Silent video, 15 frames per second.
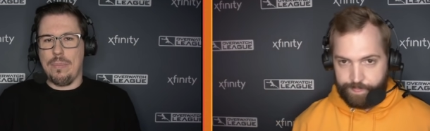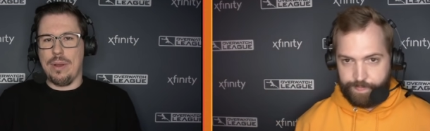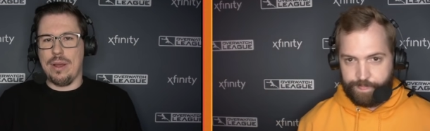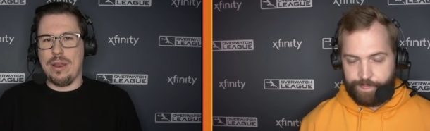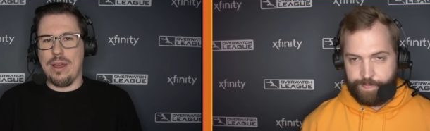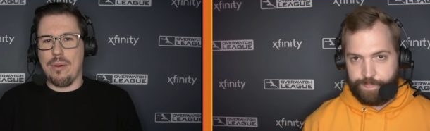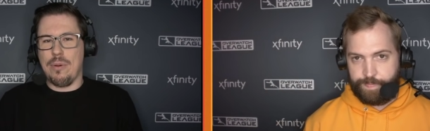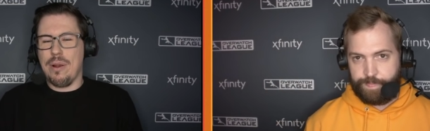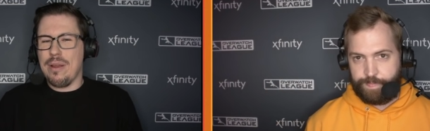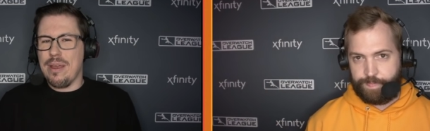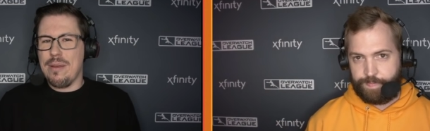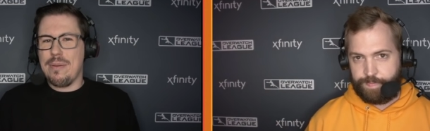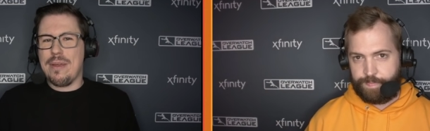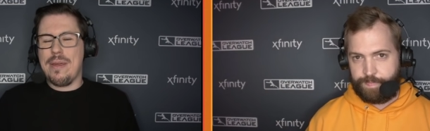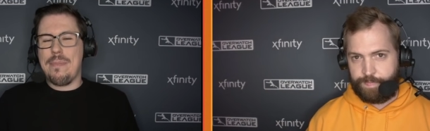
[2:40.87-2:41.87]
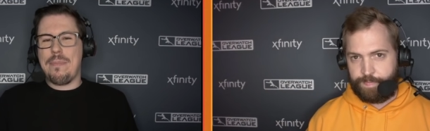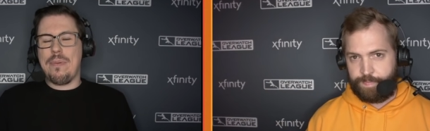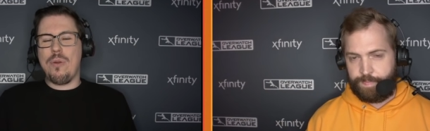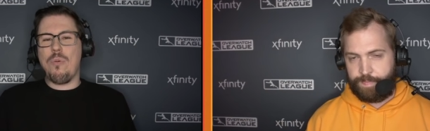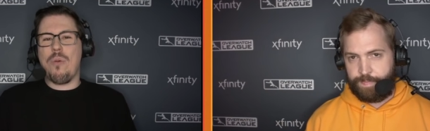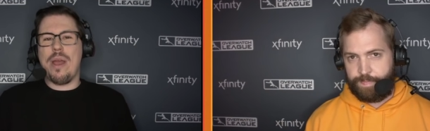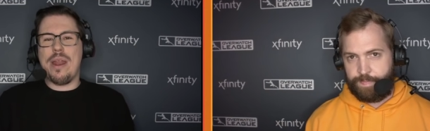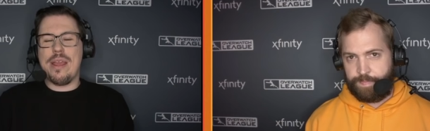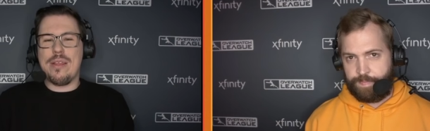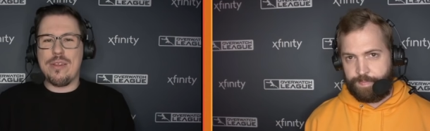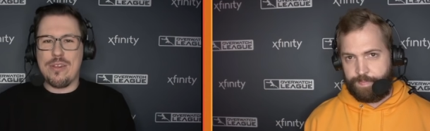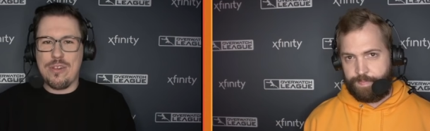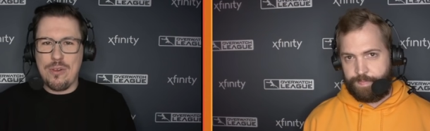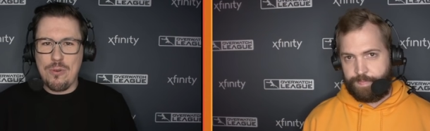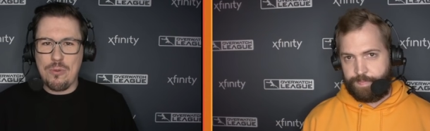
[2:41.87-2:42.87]
Speaker 1: But uh, we aren't going to keep you waiting
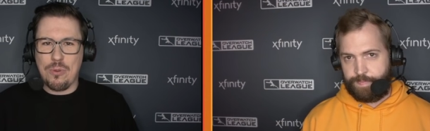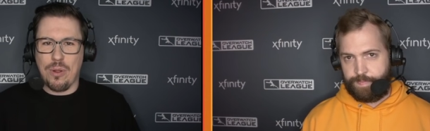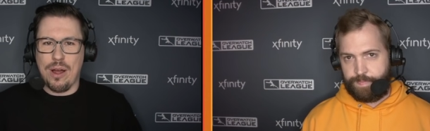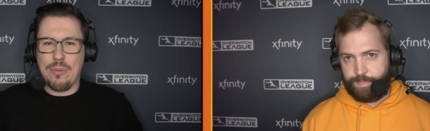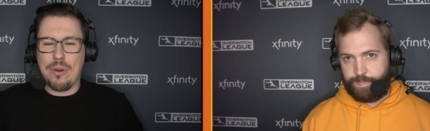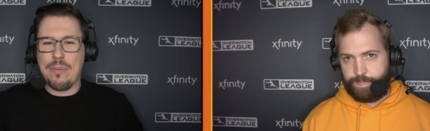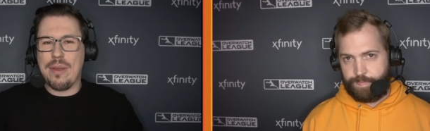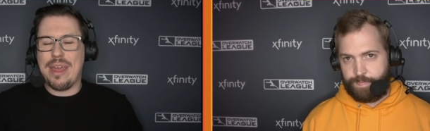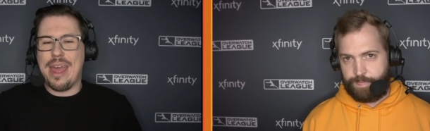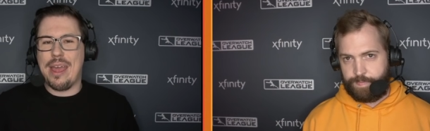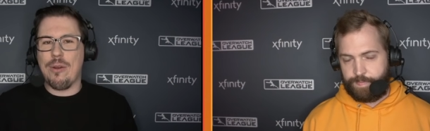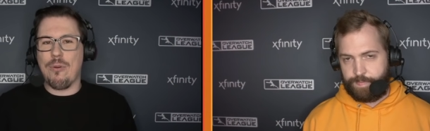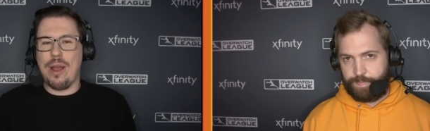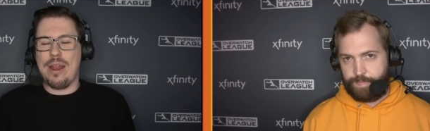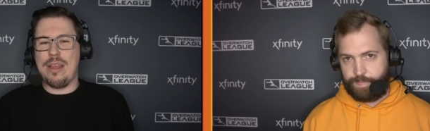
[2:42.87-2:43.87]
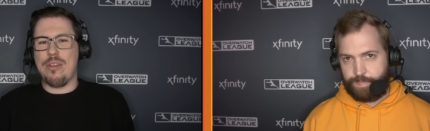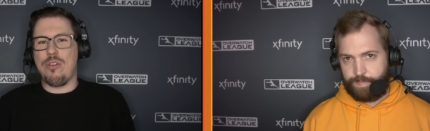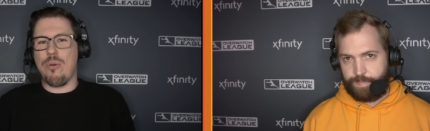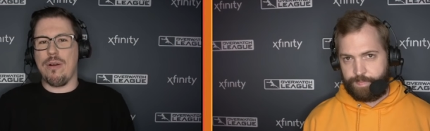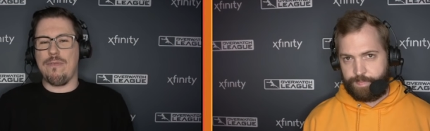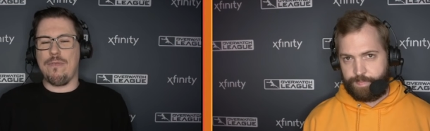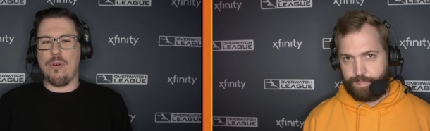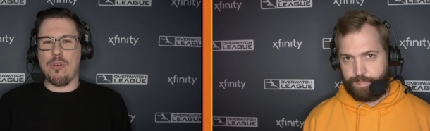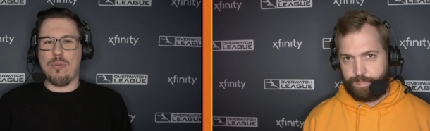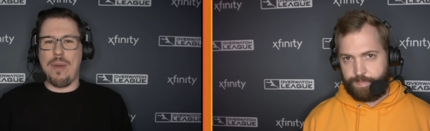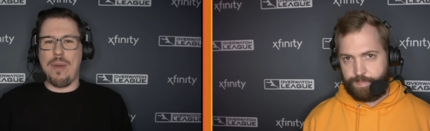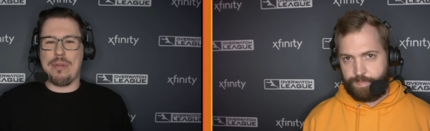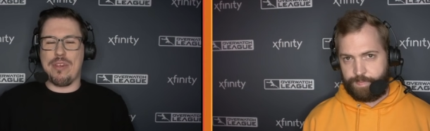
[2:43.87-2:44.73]
too long. We're going to hang right into our first map.